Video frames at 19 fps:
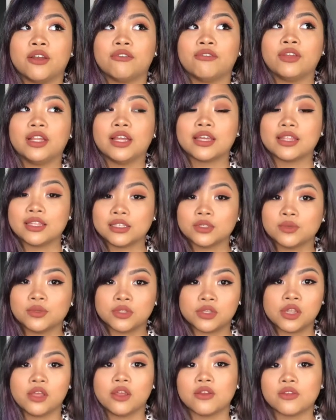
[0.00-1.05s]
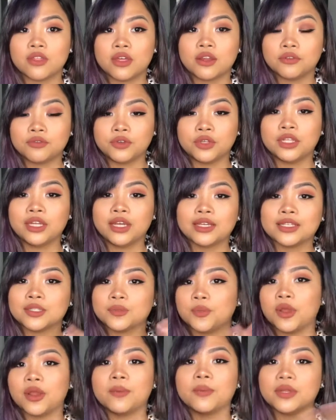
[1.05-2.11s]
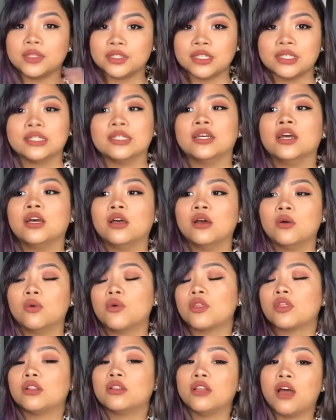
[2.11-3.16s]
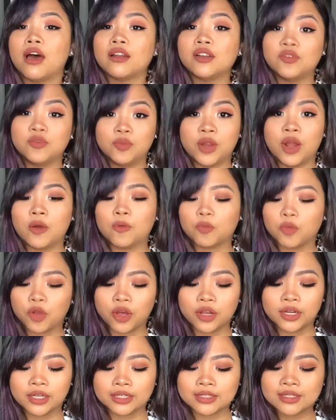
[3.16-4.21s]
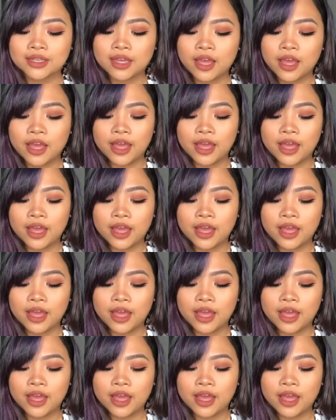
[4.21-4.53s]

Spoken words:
I feel like this was the year that I really experimented with a lot of brow products,